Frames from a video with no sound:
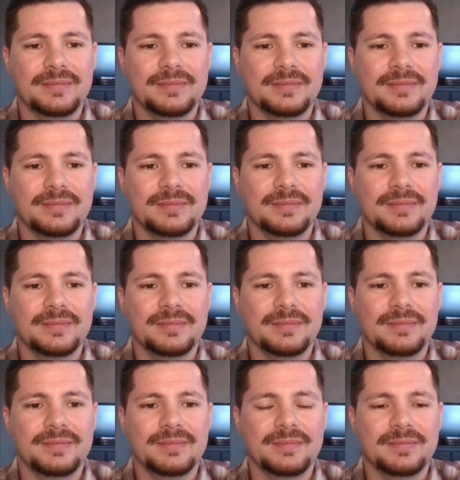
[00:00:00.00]

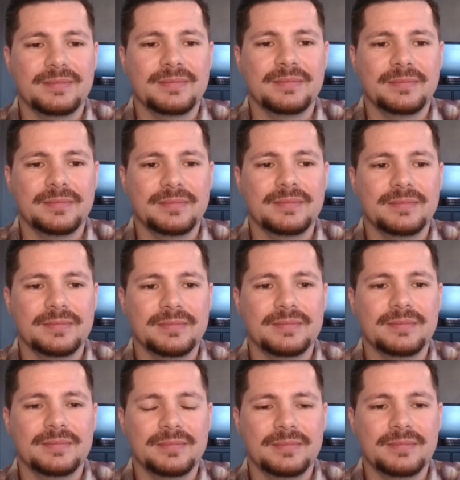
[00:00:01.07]

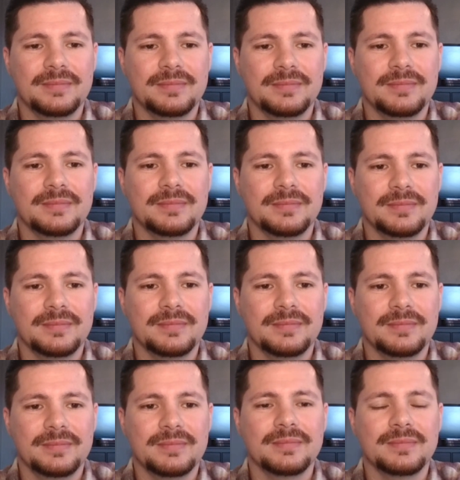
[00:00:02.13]

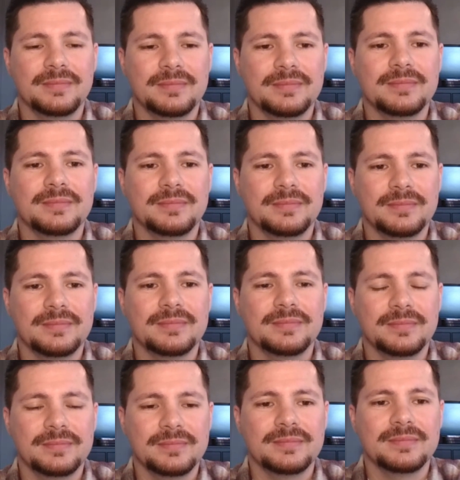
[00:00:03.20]

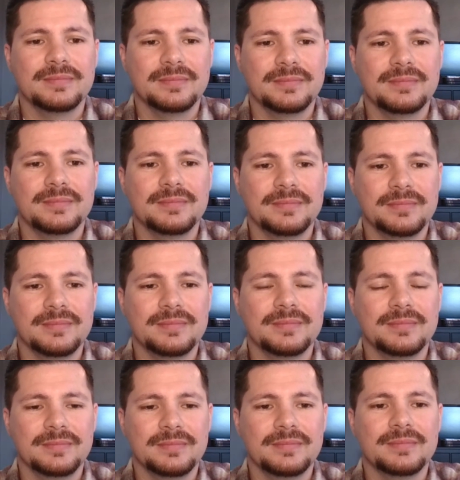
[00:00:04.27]

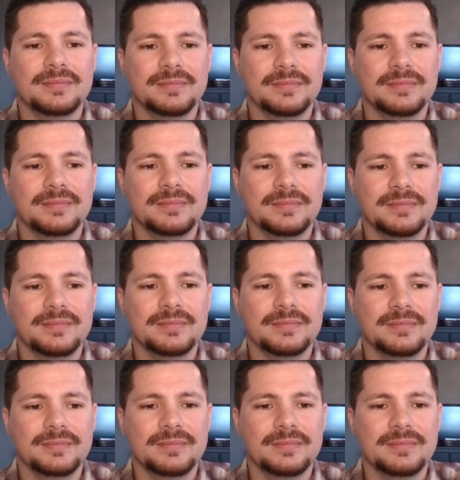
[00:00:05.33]
[no speech]